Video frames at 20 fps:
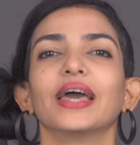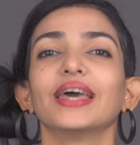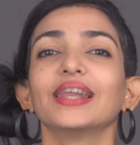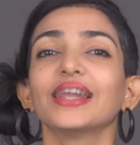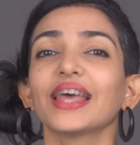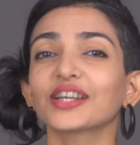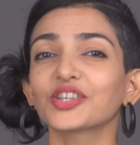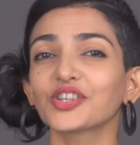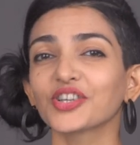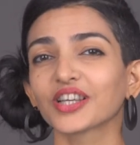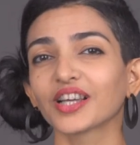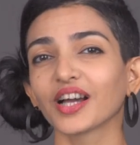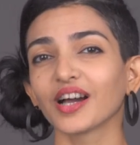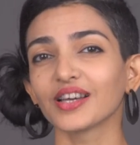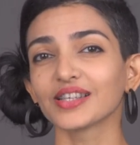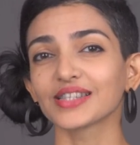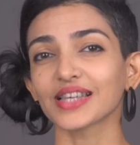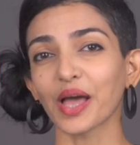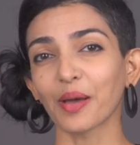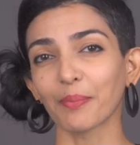Electric
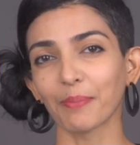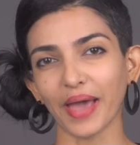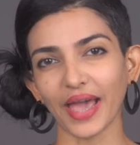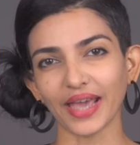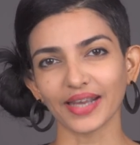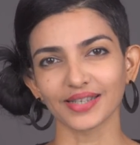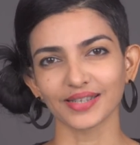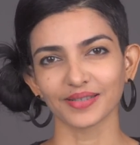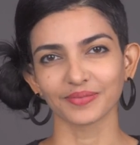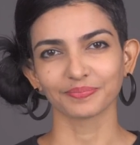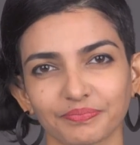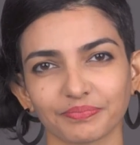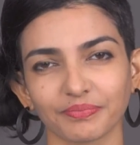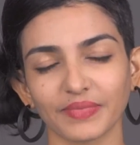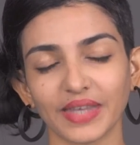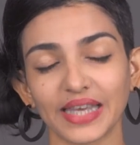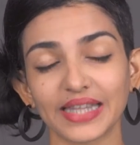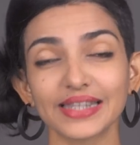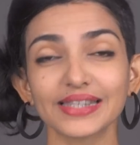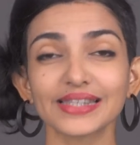cars are bad.
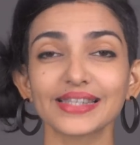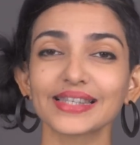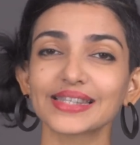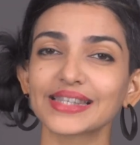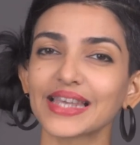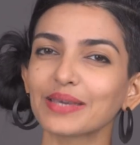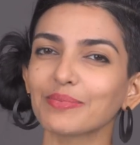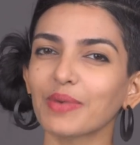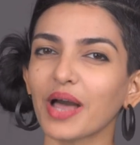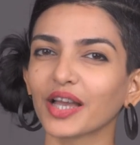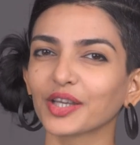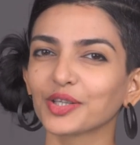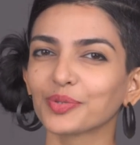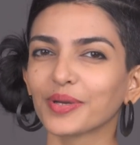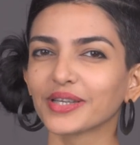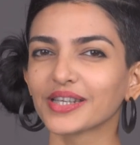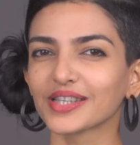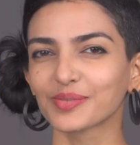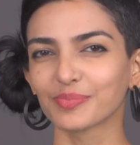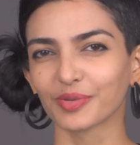This is the same
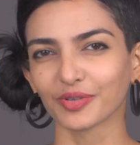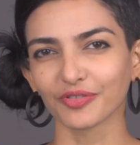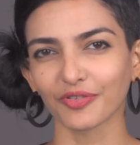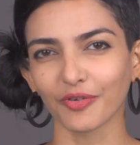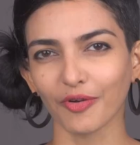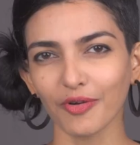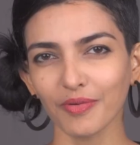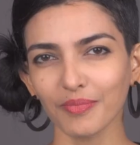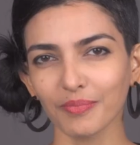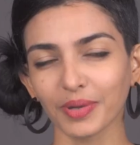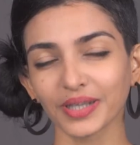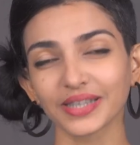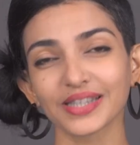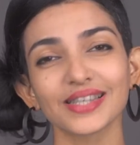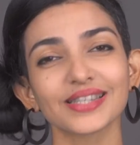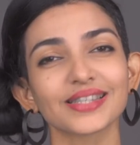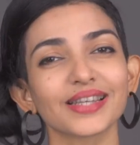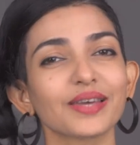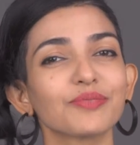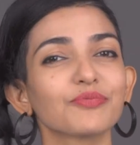argument as before, but
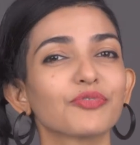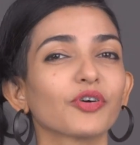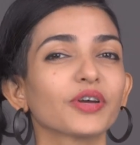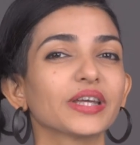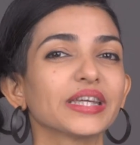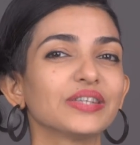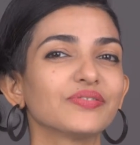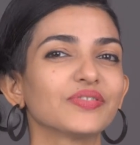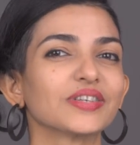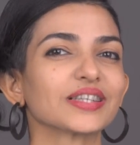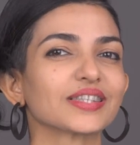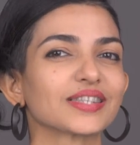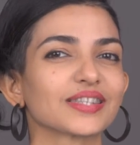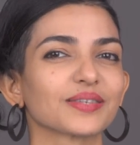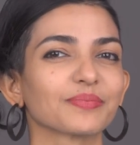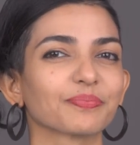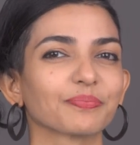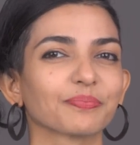this time for EVs.